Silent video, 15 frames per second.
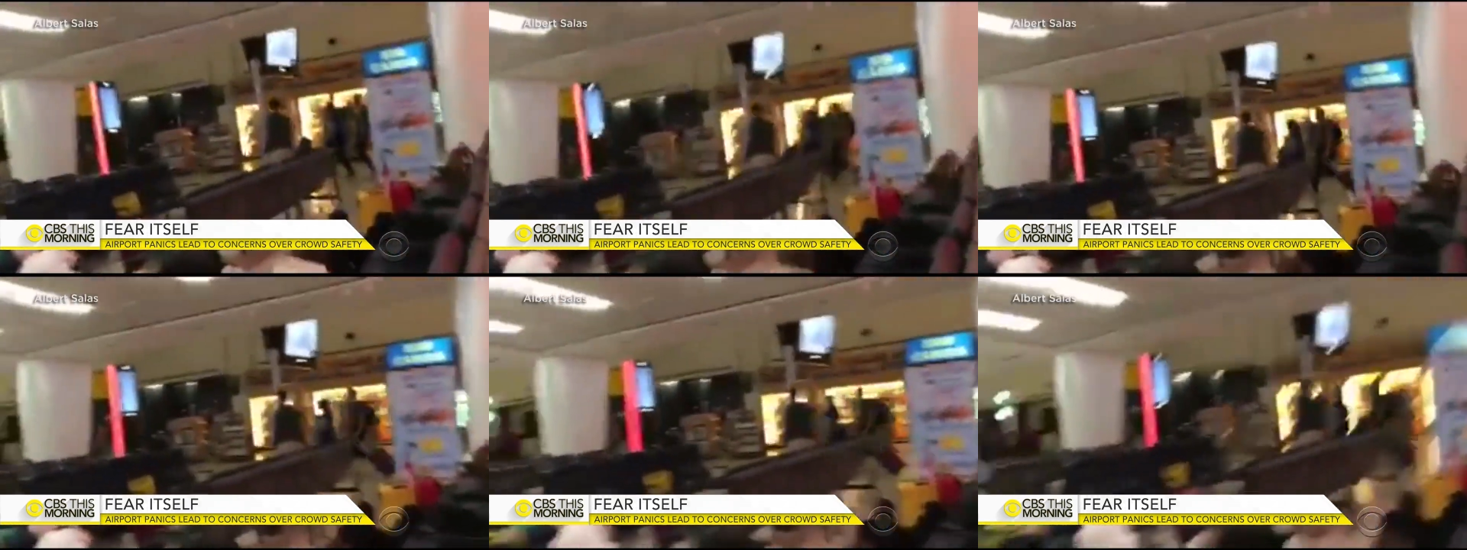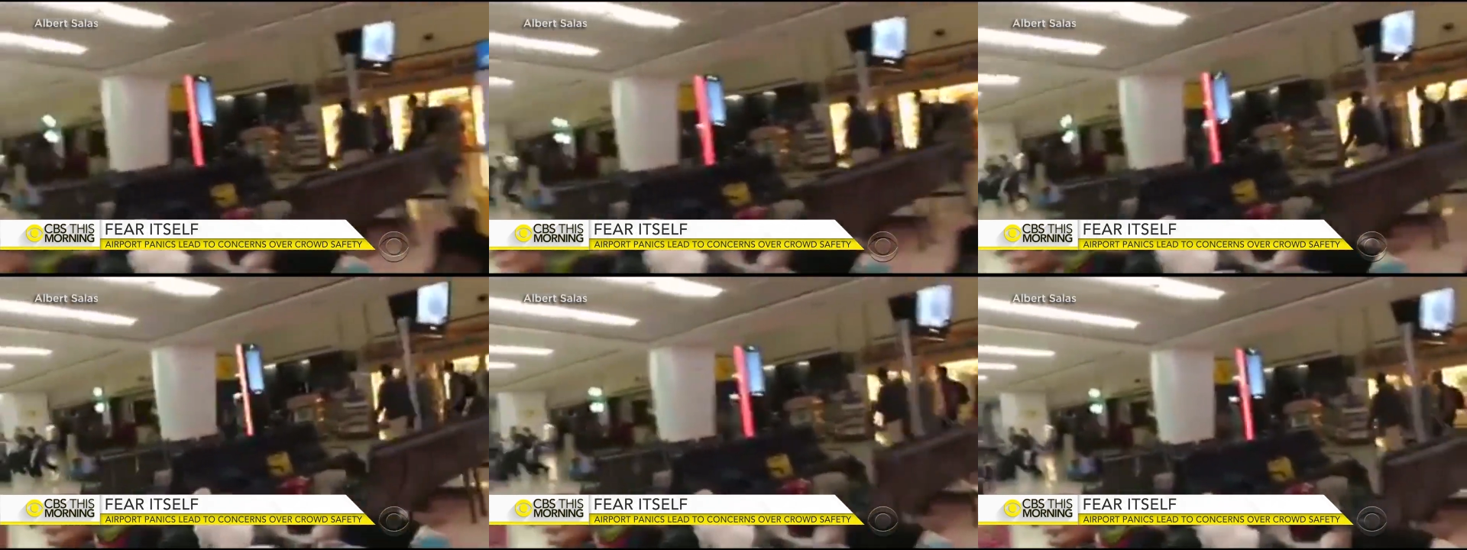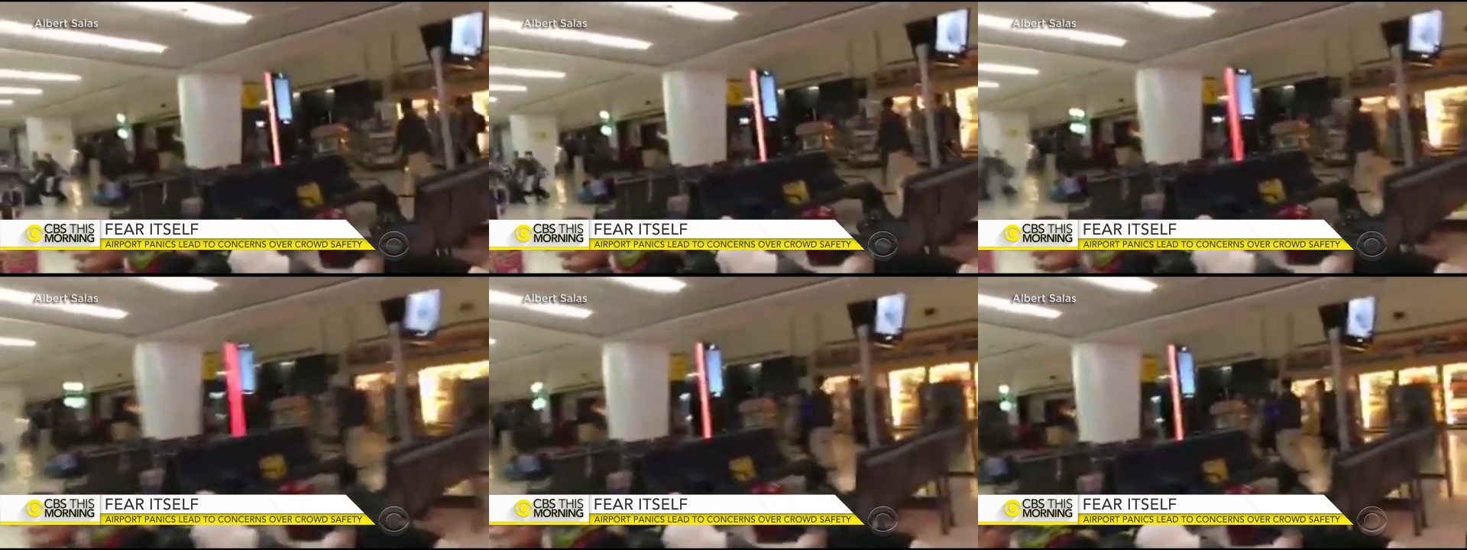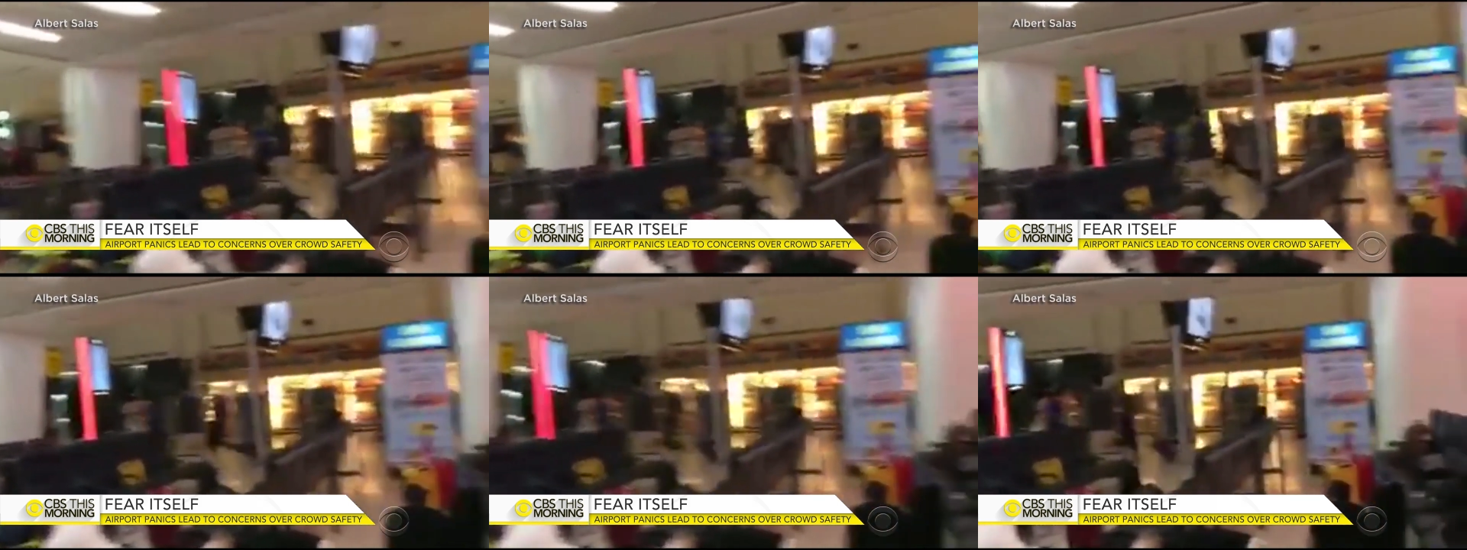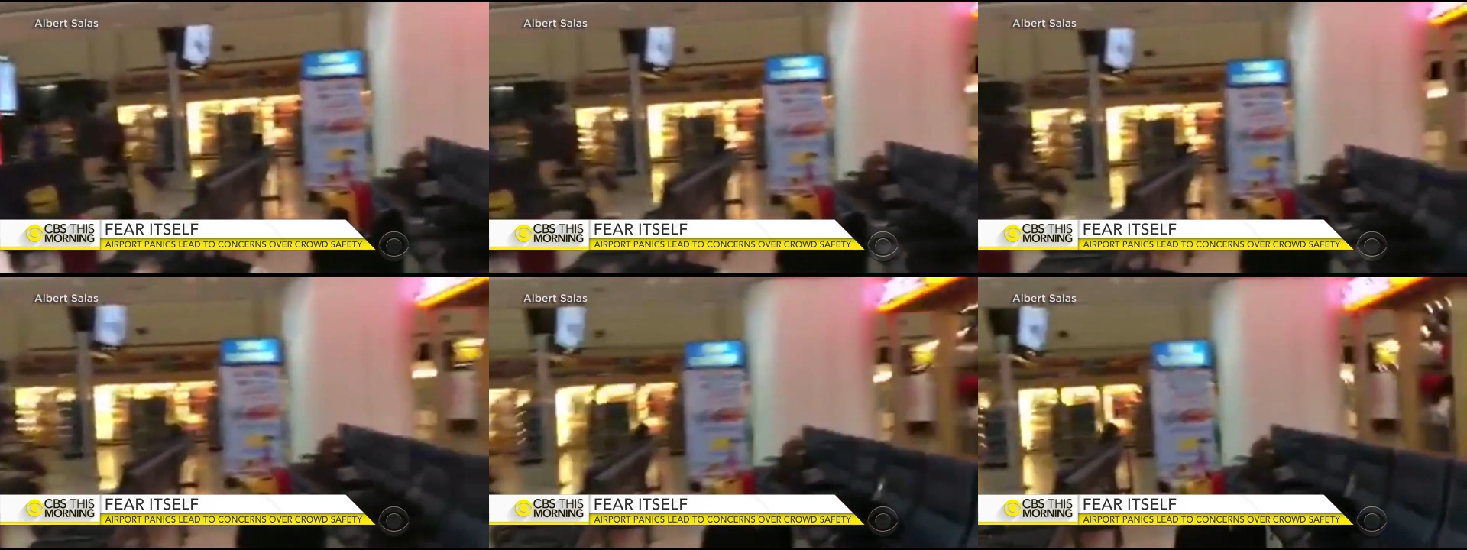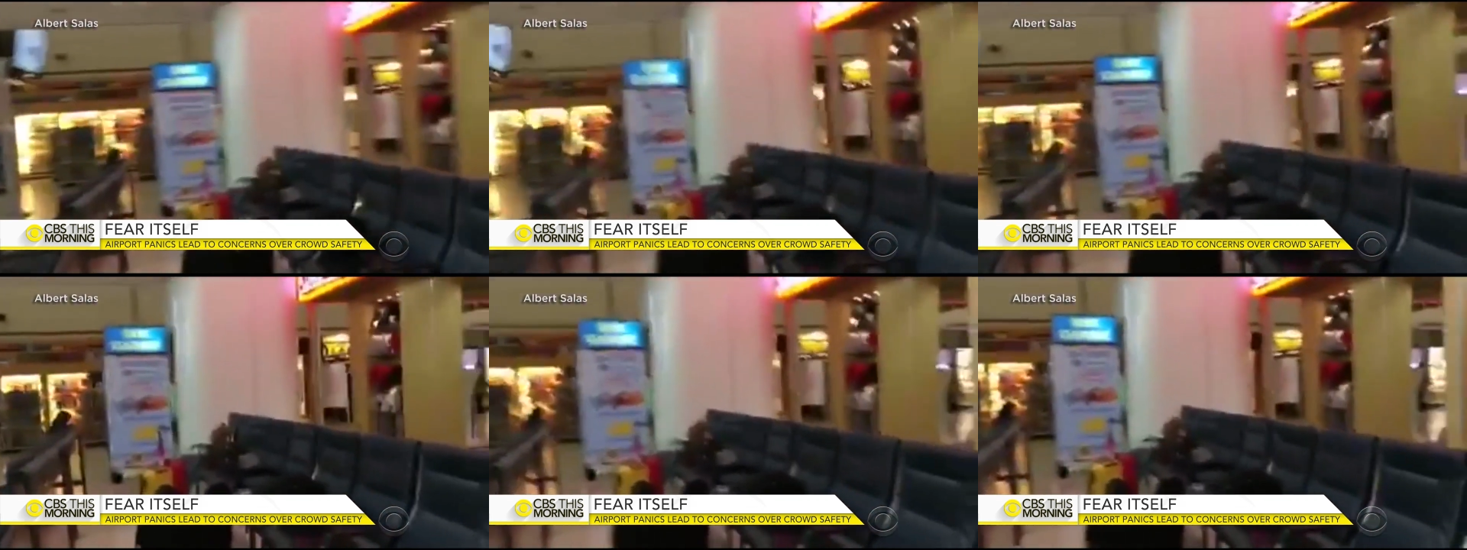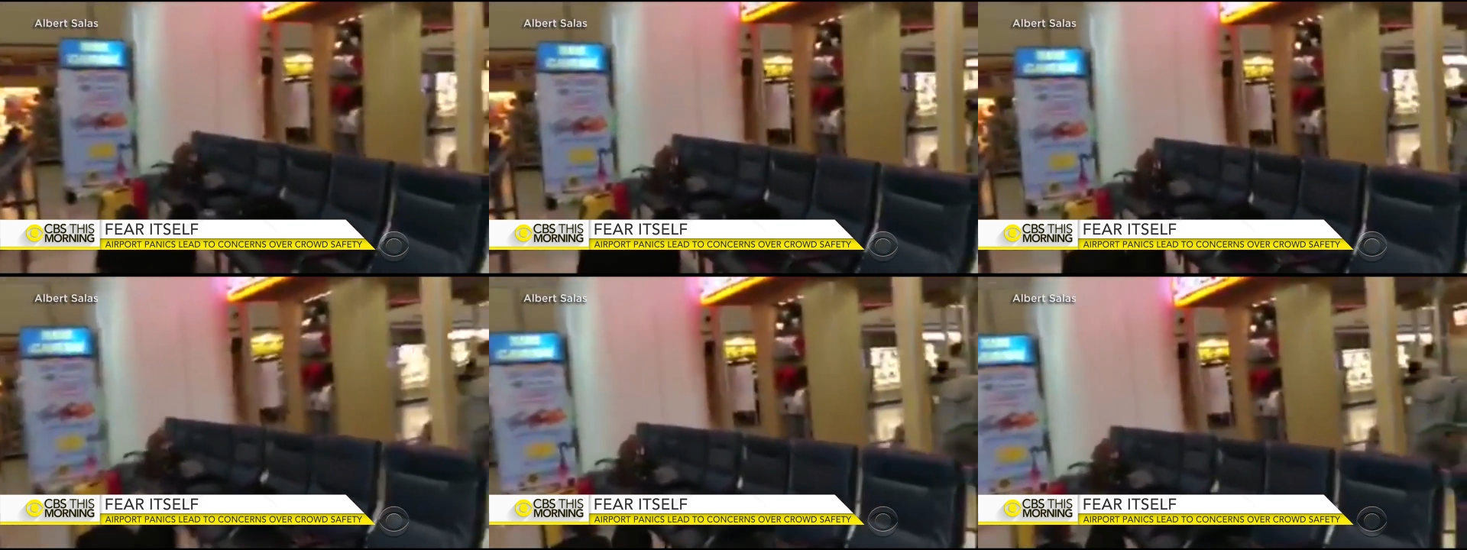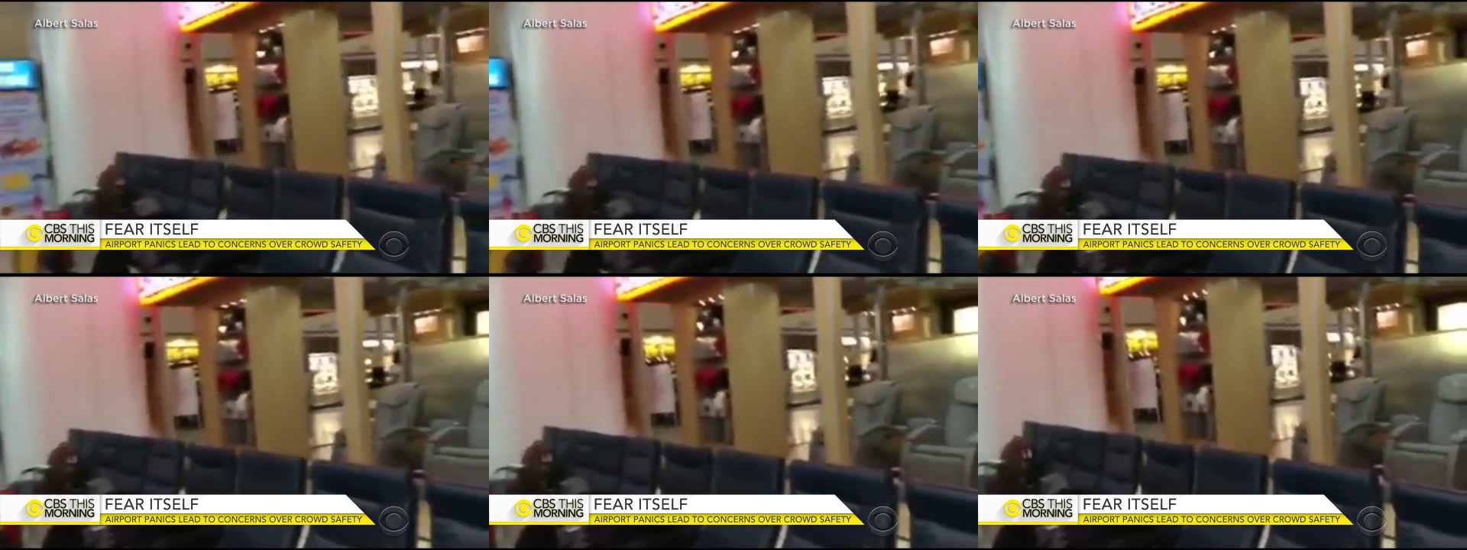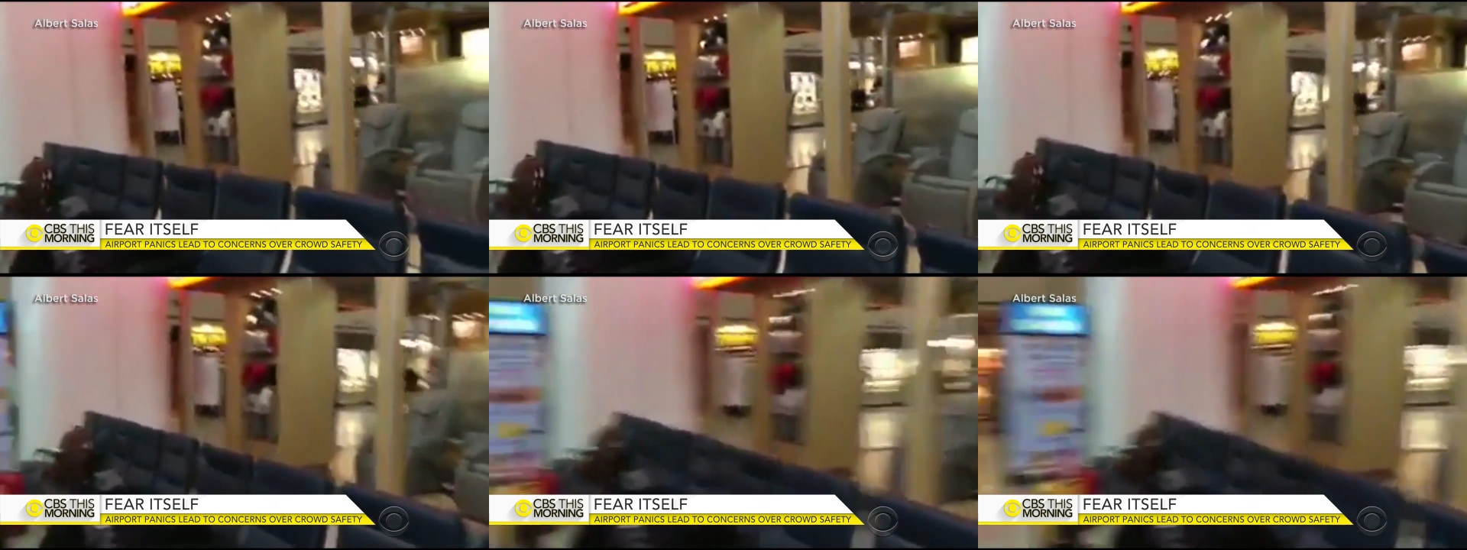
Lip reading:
Nobody's mouth can be seen.